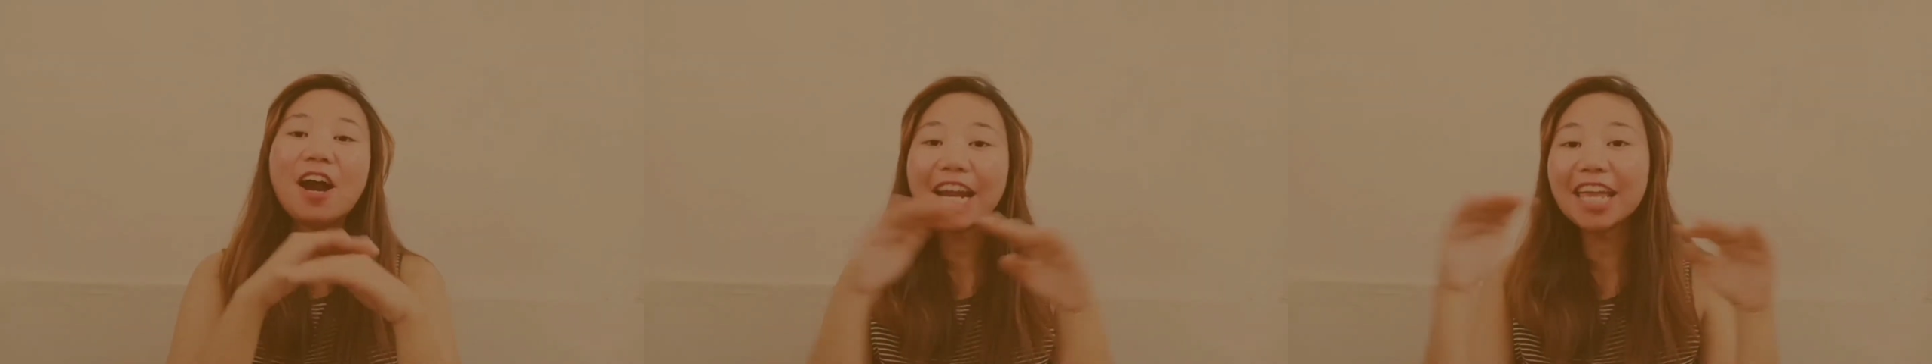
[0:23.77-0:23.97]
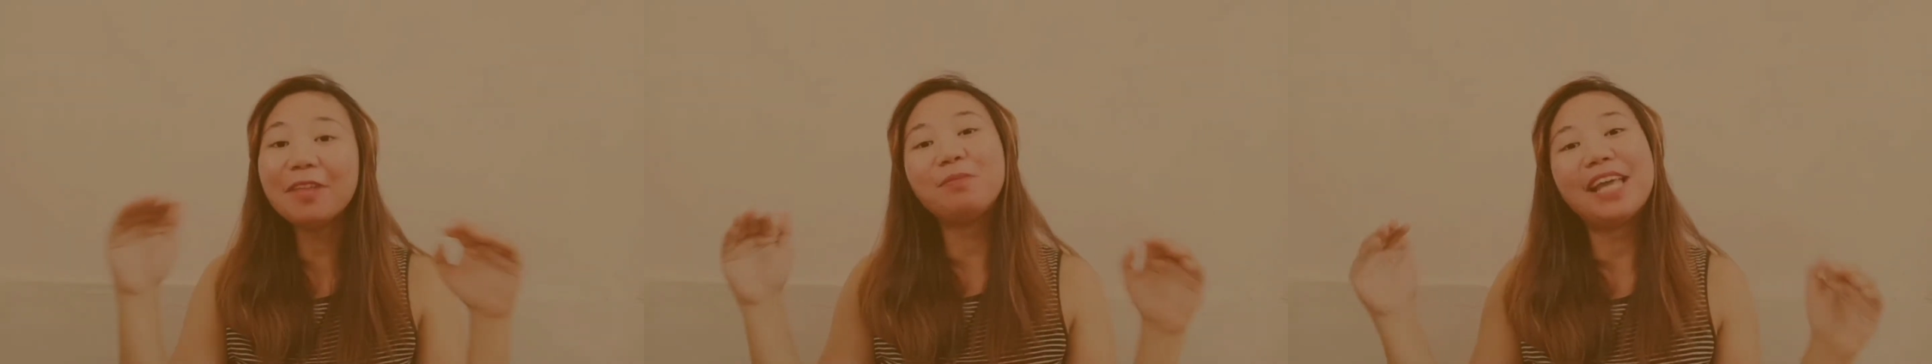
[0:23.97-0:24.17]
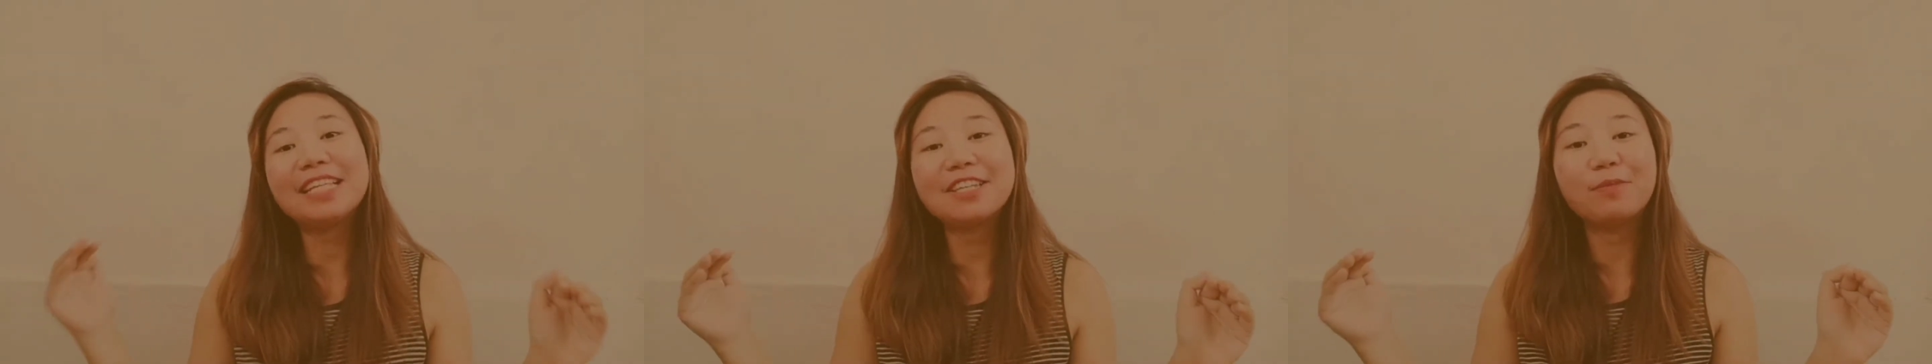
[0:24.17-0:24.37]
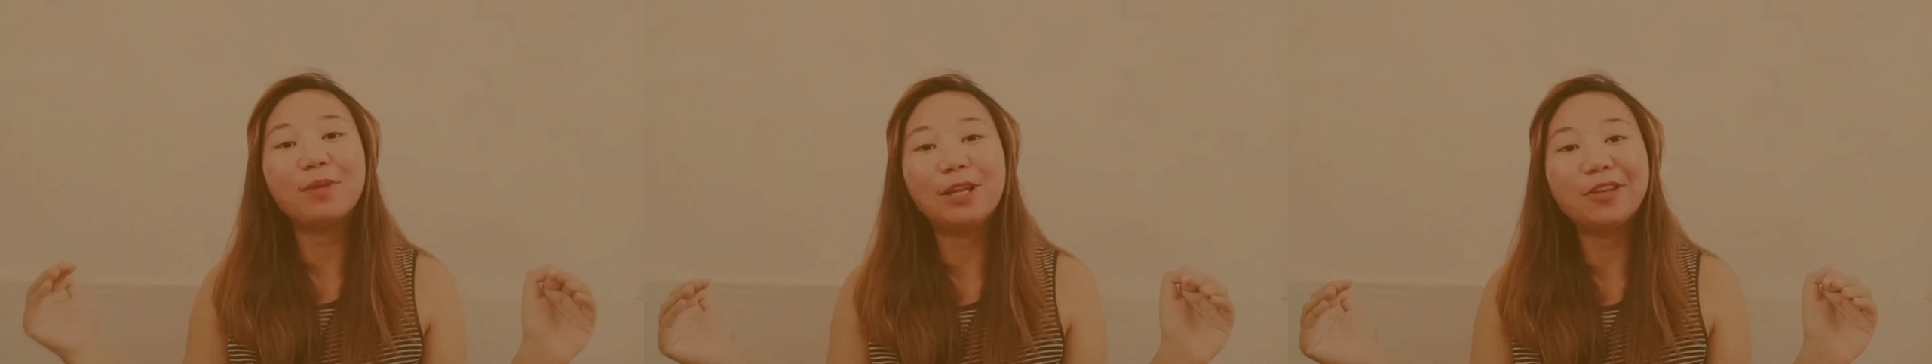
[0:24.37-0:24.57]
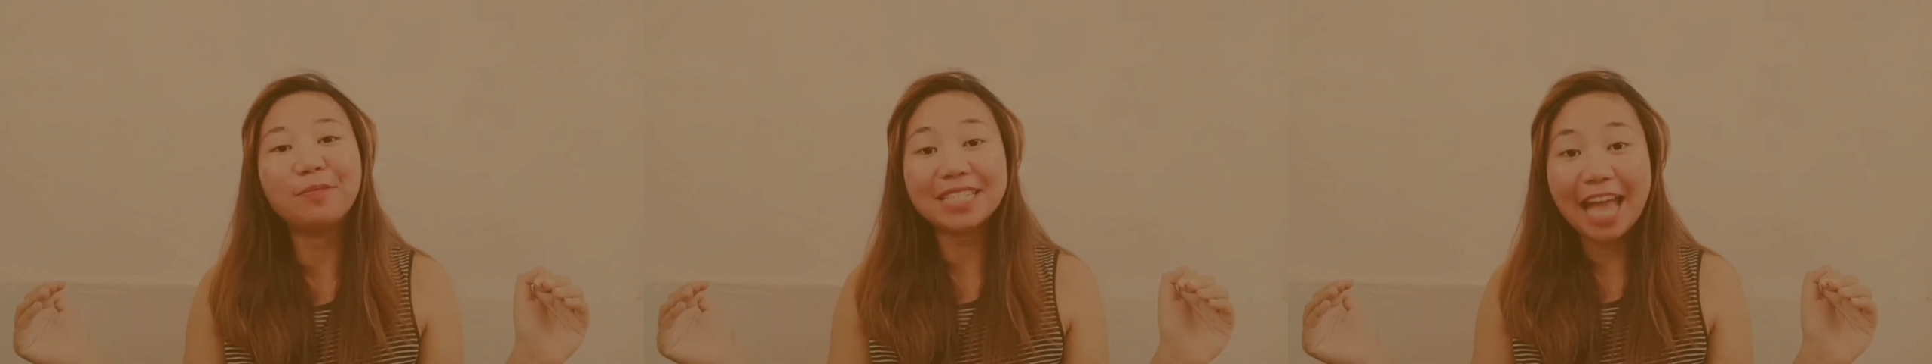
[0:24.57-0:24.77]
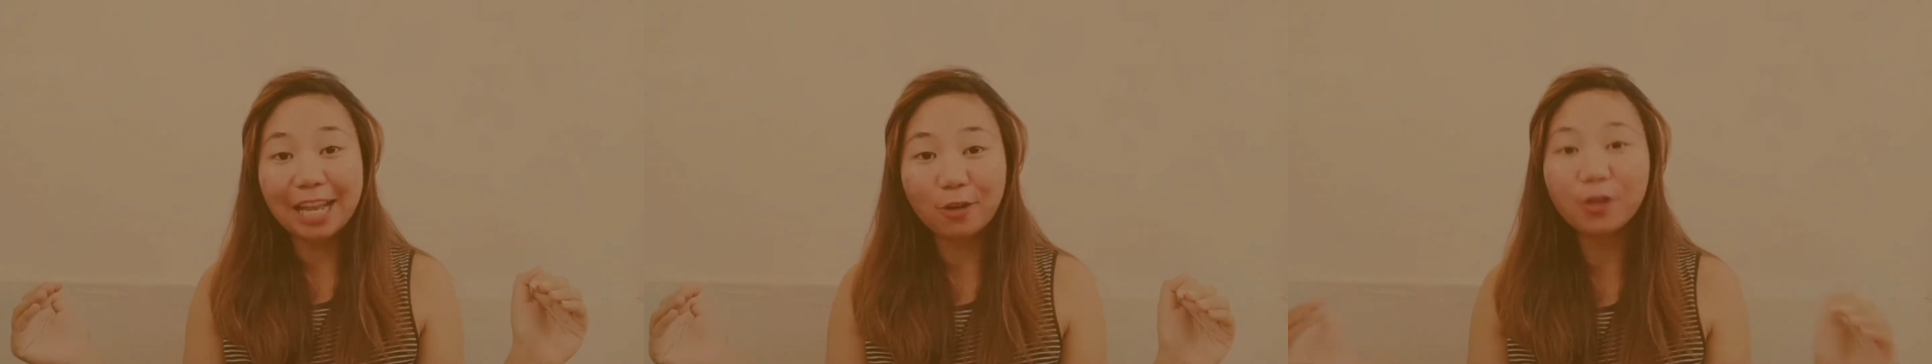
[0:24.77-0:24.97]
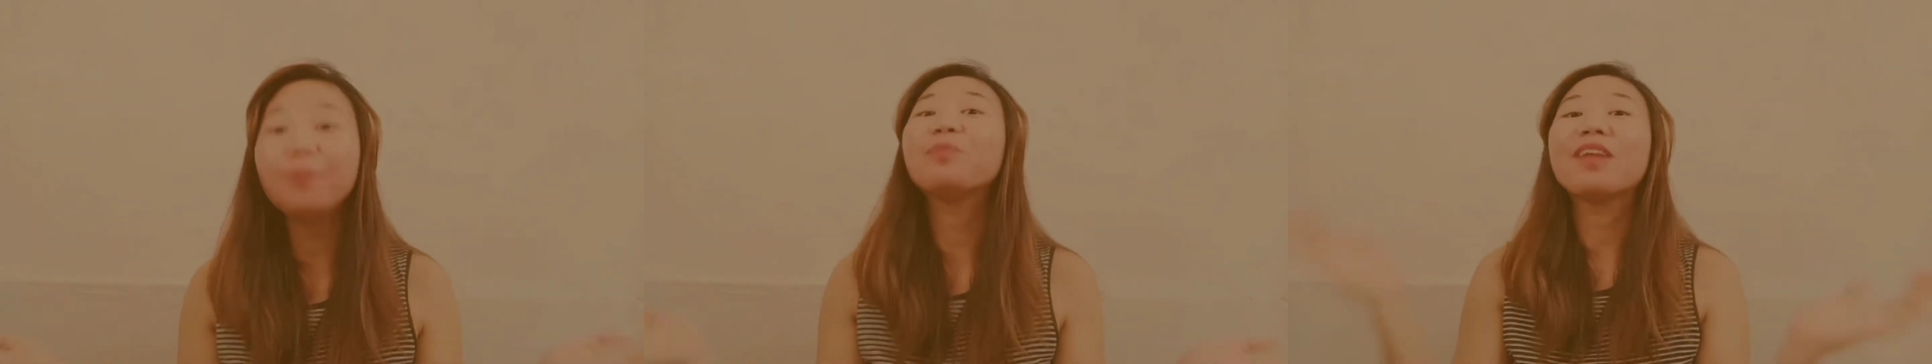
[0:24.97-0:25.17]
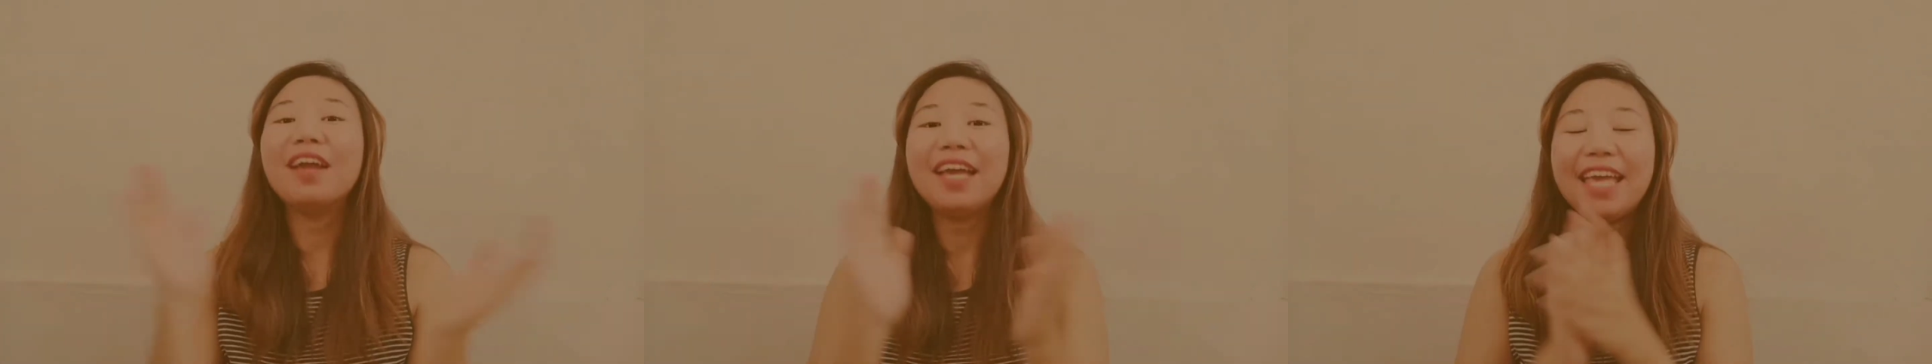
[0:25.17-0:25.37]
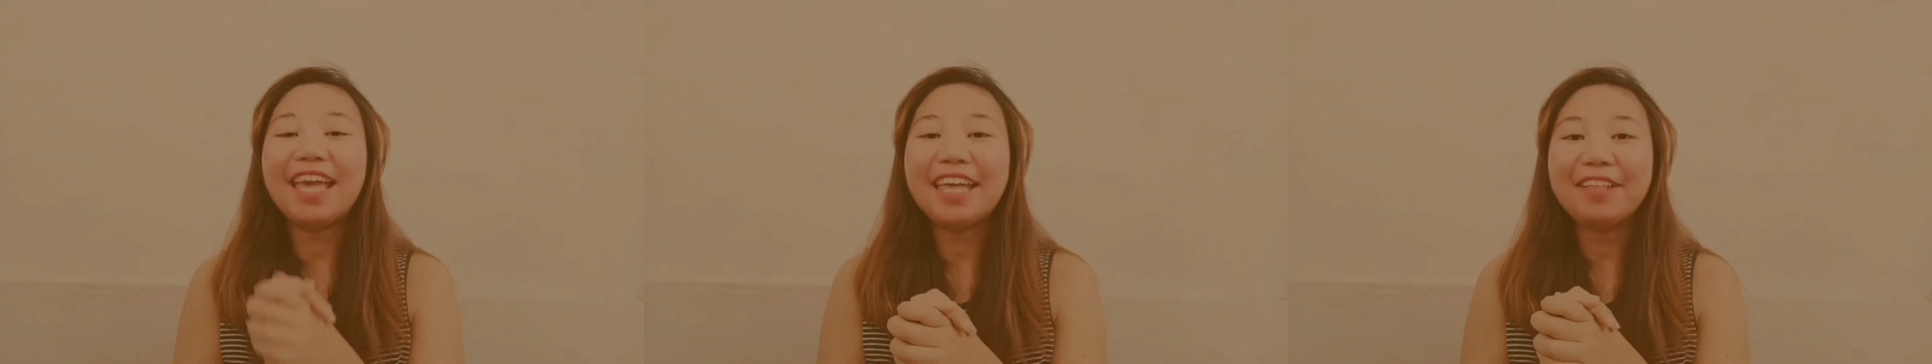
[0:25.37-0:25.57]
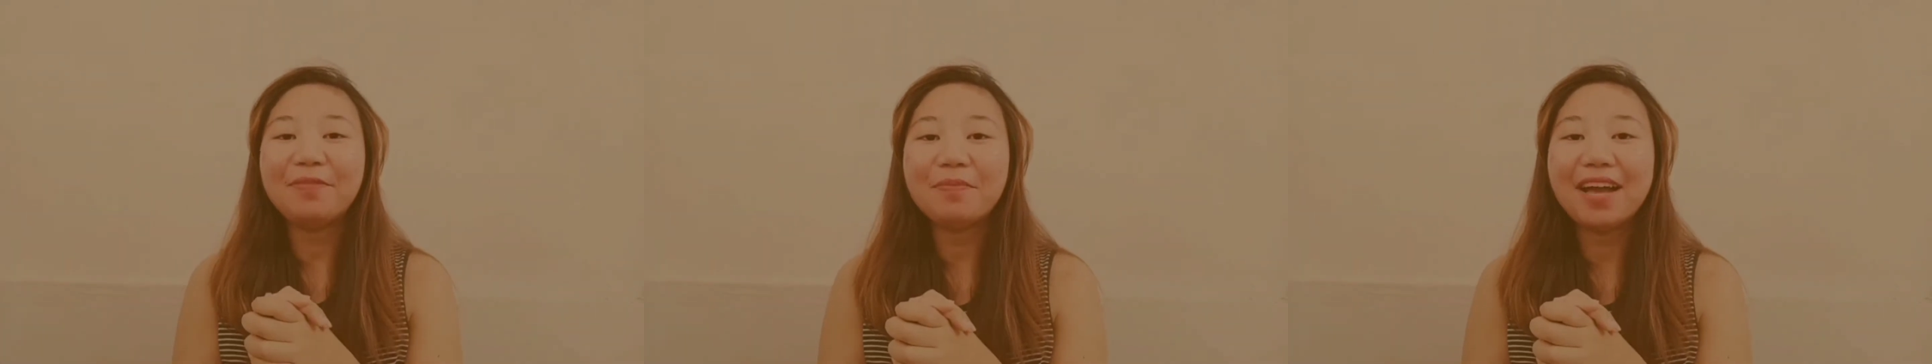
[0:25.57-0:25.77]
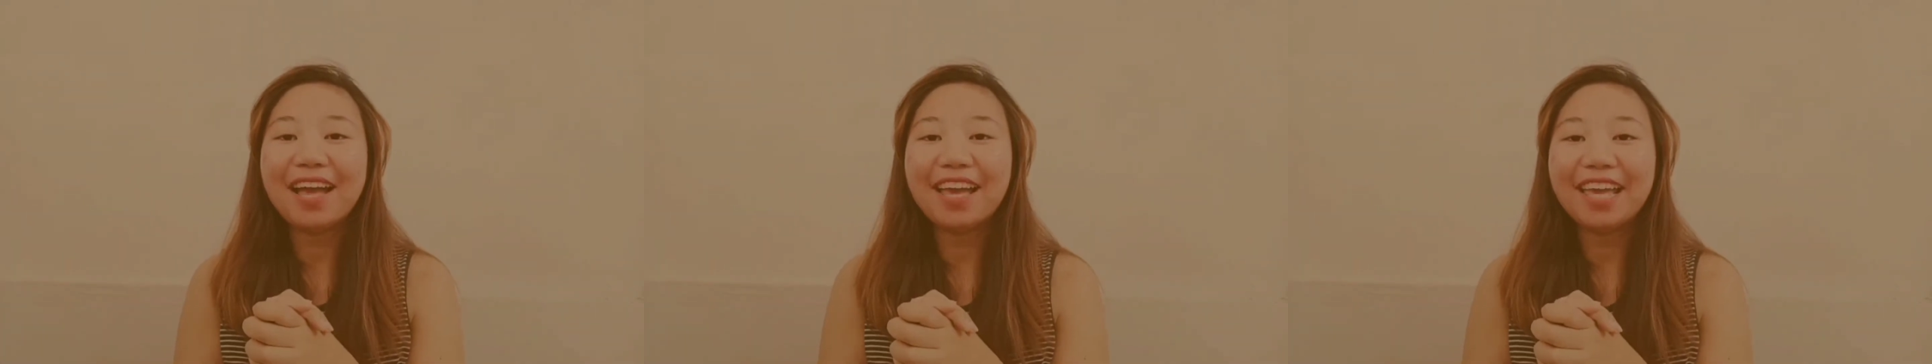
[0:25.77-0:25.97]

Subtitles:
For today's vlog, I'll be sharing with